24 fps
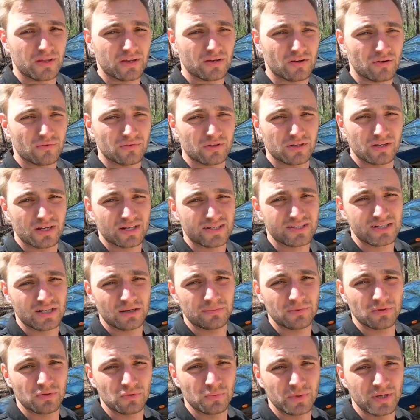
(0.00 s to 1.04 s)
it over the next
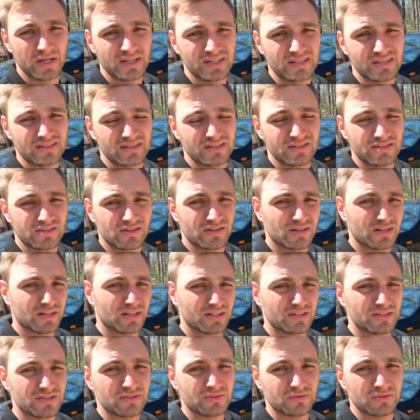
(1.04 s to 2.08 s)
couple of weeks to turn
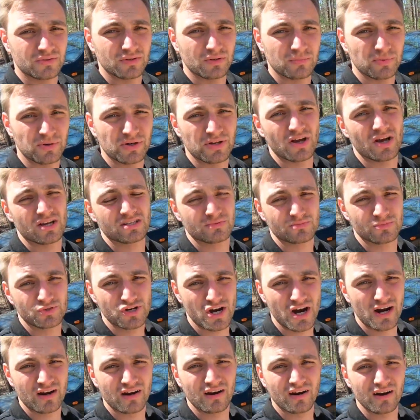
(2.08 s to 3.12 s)
it into a pretty awesome
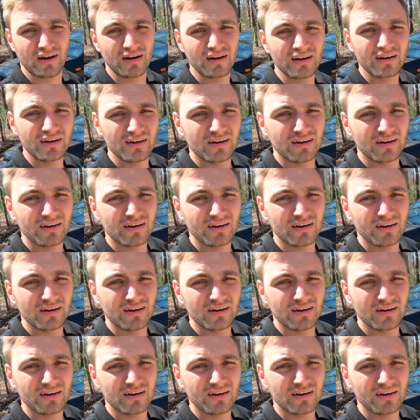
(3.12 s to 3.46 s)
track car.